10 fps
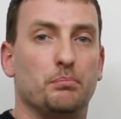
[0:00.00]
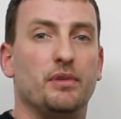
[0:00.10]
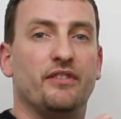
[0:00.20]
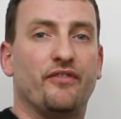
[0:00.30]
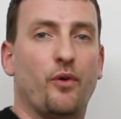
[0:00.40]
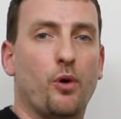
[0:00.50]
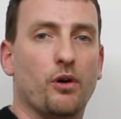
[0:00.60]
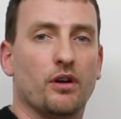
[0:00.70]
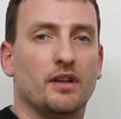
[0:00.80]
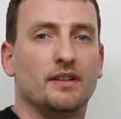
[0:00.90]

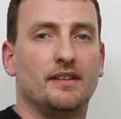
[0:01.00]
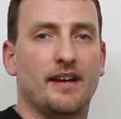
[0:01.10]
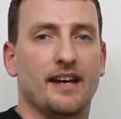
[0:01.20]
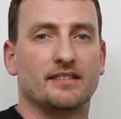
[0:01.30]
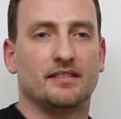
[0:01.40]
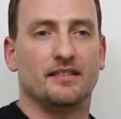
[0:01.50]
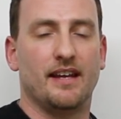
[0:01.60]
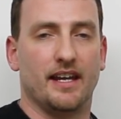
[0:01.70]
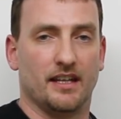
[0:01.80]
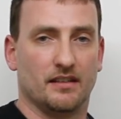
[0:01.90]
before test
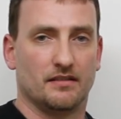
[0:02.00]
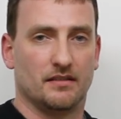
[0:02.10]
day.